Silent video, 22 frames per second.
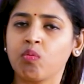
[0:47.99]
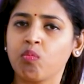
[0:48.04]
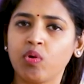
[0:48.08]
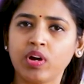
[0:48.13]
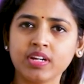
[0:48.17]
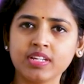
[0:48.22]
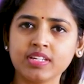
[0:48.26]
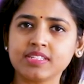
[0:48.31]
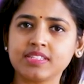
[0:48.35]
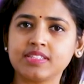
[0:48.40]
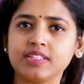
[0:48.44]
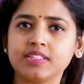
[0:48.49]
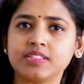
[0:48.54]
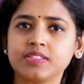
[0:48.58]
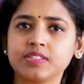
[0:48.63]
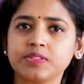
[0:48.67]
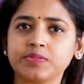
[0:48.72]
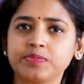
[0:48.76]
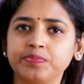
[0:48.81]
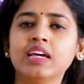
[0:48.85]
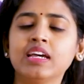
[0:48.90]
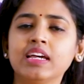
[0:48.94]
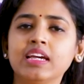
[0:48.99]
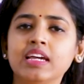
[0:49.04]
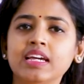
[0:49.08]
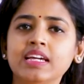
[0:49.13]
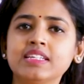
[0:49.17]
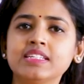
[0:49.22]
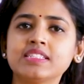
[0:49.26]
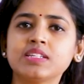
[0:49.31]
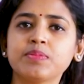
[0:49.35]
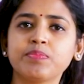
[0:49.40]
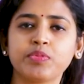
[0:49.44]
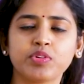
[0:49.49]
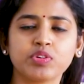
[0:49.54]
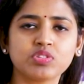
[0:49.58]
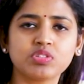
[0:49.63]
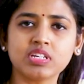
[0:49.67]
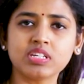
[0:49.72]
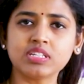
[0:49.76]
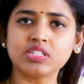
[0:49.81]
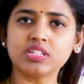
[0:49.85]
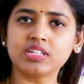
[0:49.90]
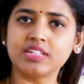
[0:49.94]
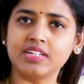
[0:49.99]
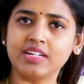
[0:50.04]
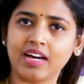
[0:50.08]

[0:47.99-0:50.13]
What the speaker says: What is this? It is a procedure